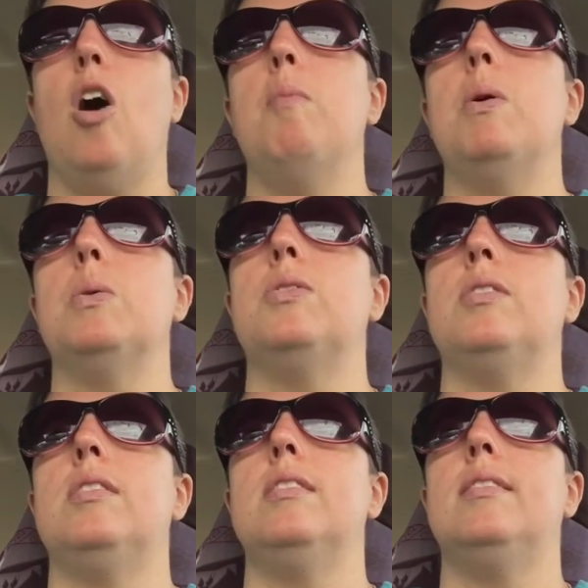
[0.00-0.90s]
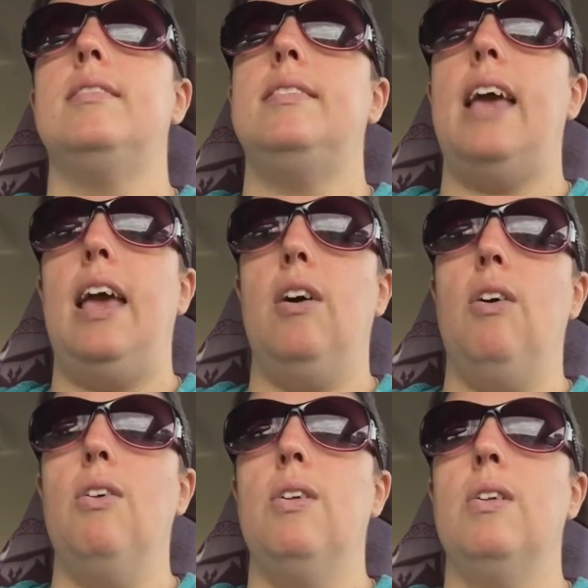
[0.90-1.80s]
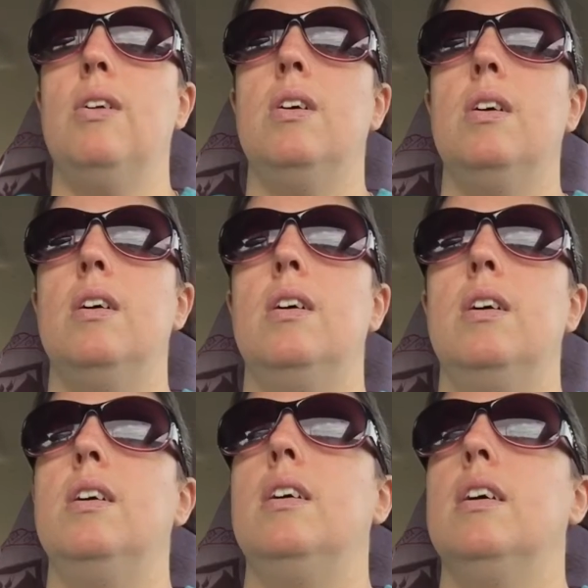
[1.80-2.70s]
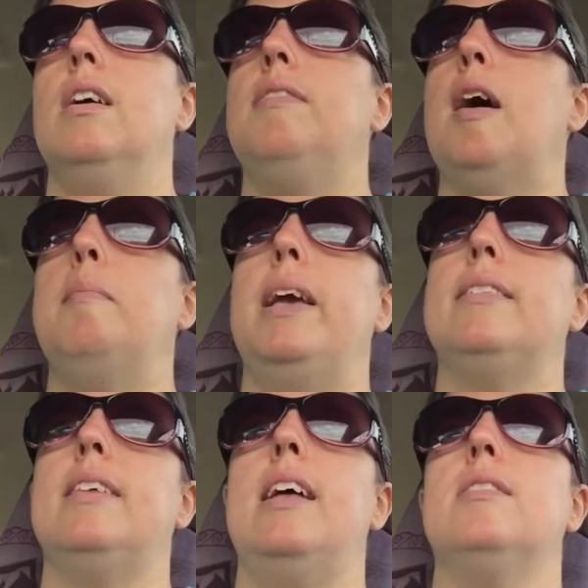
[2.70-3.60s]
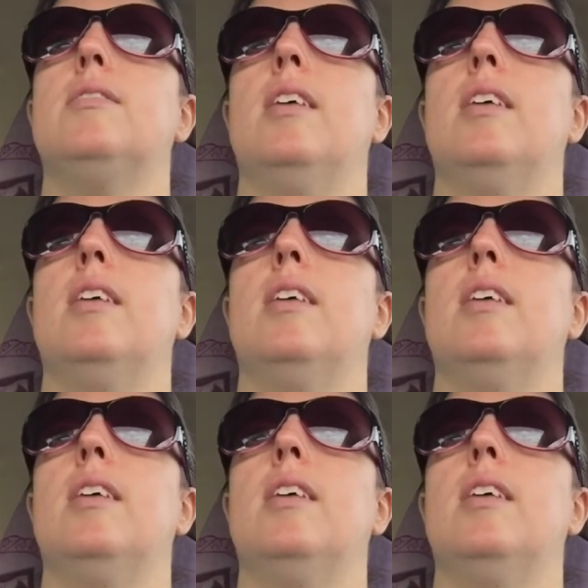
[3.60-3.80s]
almost stale, if that makes sense,